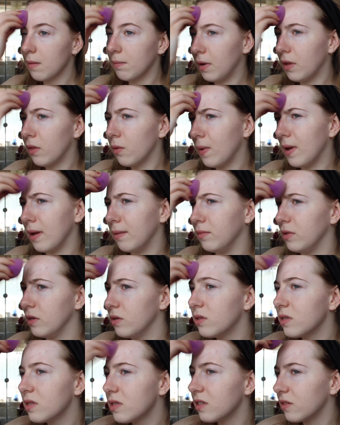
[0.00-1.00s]
By the way, I'm
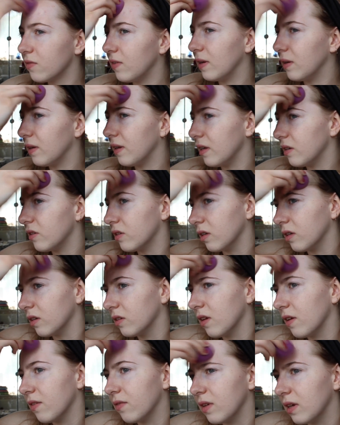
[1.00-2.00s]
using this foundation
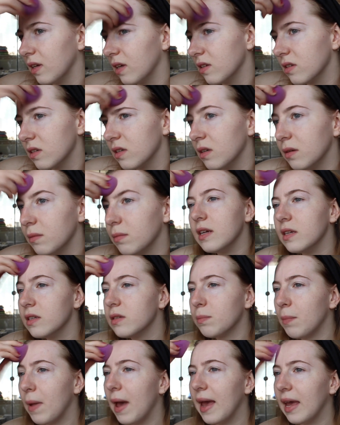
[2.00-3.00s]
because I think
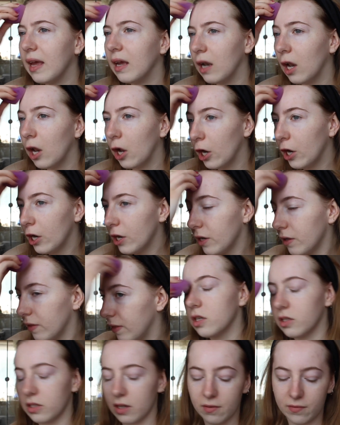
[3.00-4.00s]
it's paler.
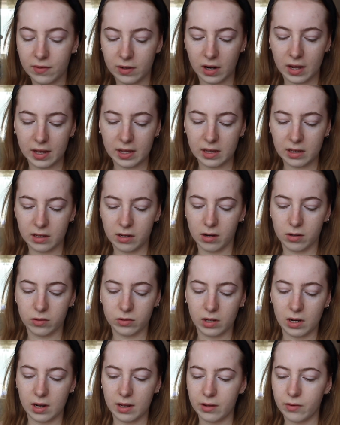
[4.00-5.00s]
Because I feel like
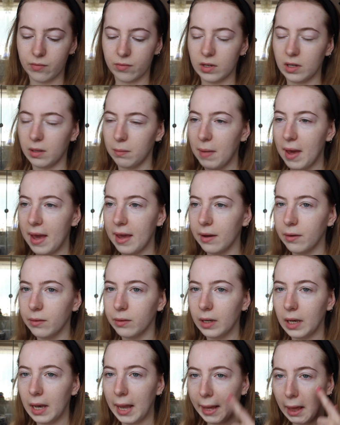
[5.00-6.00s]
e-girls are like really pale
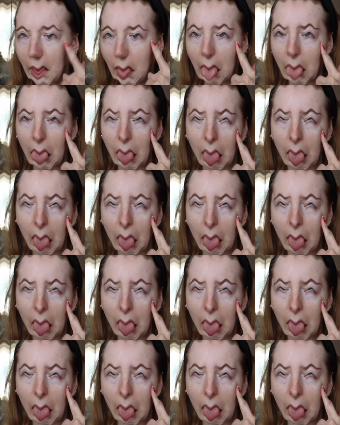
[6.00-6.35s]
and like...